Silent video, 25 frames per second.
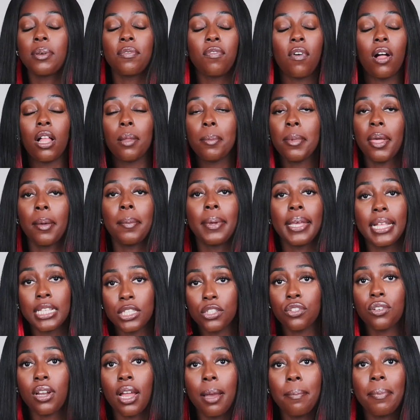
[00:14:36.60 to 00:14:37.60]
Follow me on my
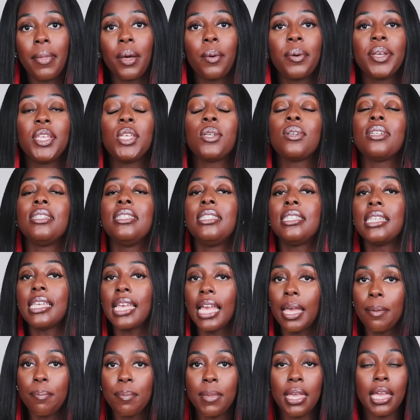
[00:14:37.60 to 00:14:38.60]
Instagram, that way you can
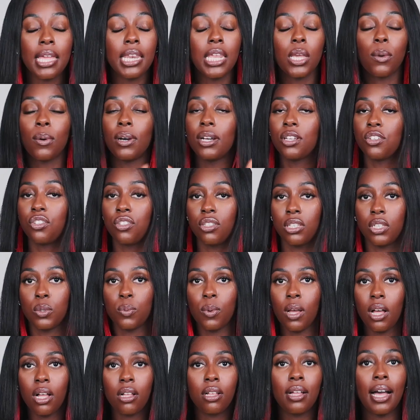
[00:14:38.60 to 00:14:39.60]
DM me any questions as
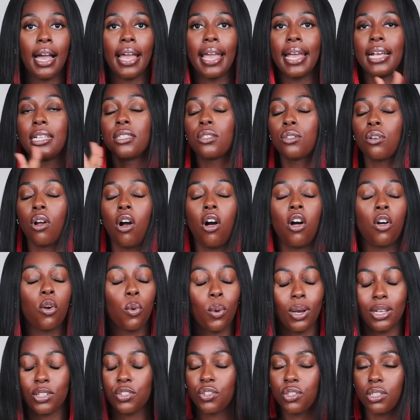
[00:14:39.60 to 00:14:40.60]
well. I answer all
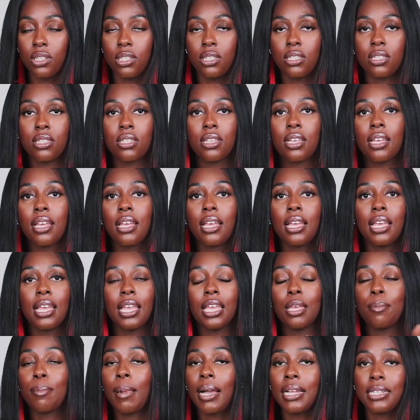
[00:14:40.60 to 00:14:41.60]
questions
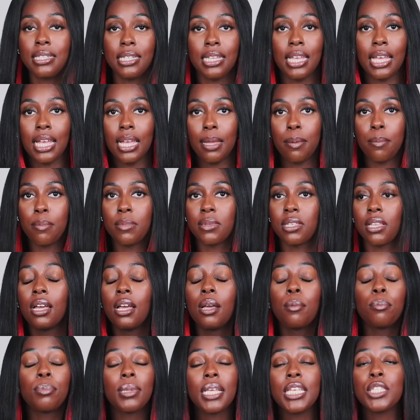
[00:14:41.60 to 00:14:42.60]
in my DMs.
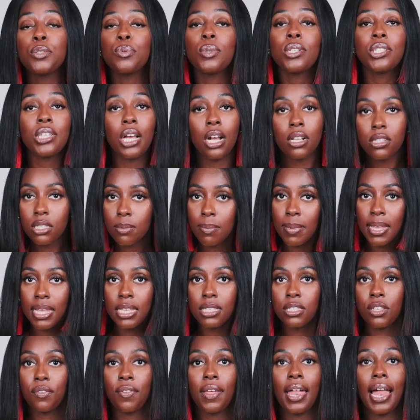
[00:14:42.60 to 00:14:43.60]
Please reach out to
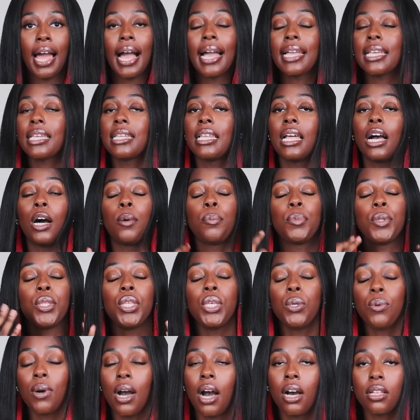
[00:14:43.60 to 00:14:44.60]
me so that I can help
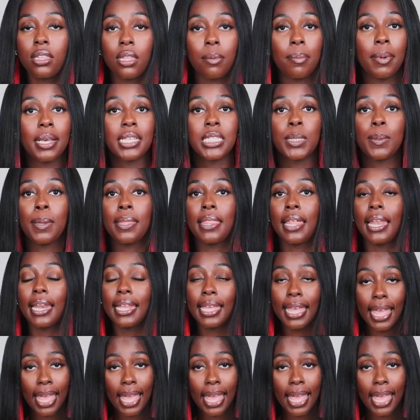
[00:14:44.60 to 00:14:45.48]
you out the best way that I